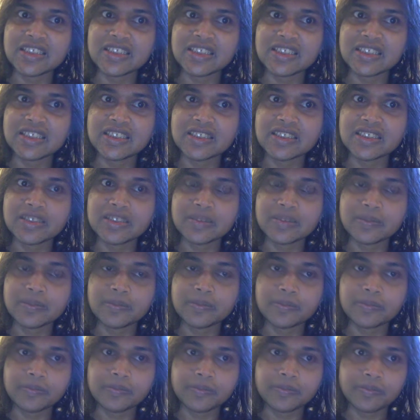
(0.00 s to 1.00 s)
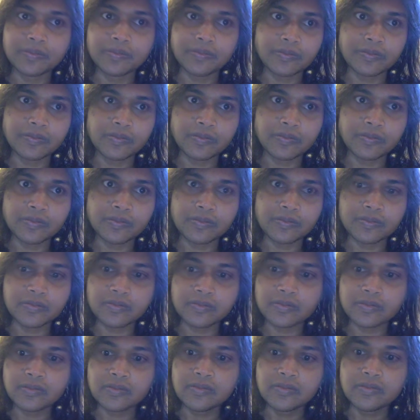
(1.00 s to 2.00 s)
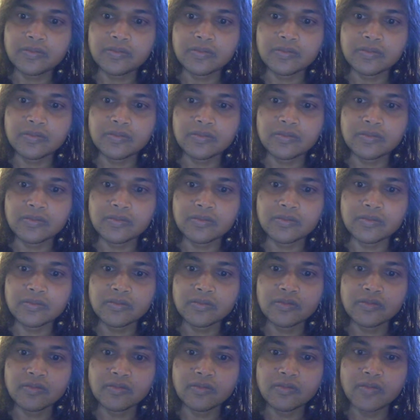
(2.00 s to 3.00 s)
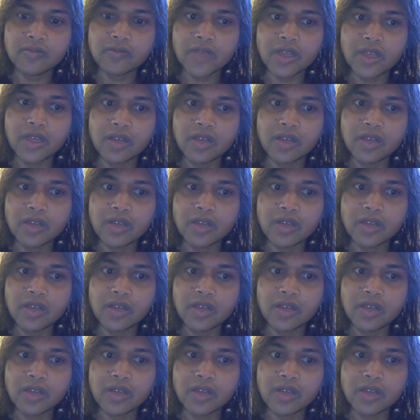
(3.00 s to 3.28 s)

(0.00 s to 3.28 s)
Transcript: No one is speaking in this clip.